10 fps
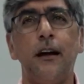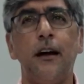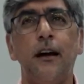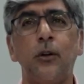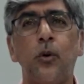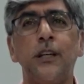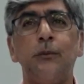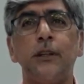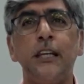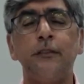talking
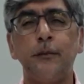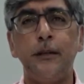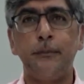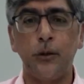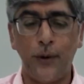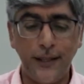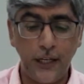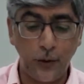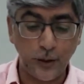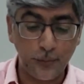about evil people, where they
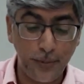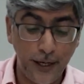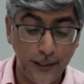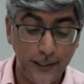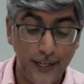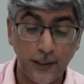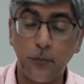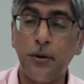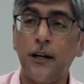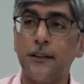conspired as a
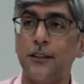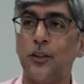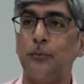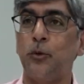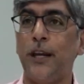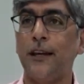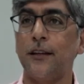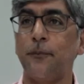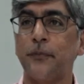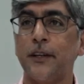partnership together,
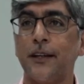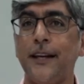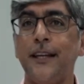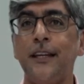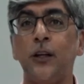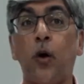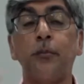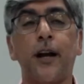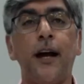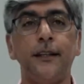right, in
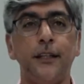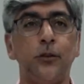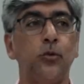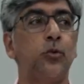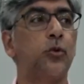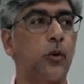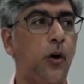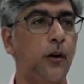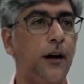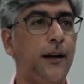camaraderie to do
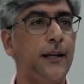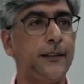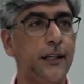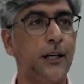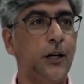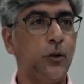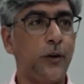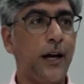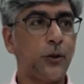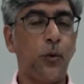wrong. Allah is saying, you
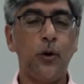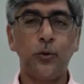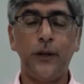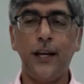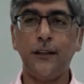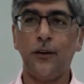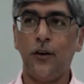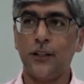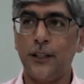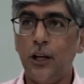guys are all together. On
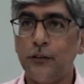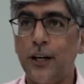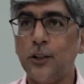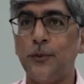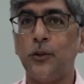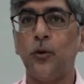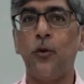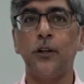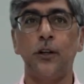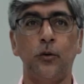the day of judgment, you're all
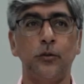alone.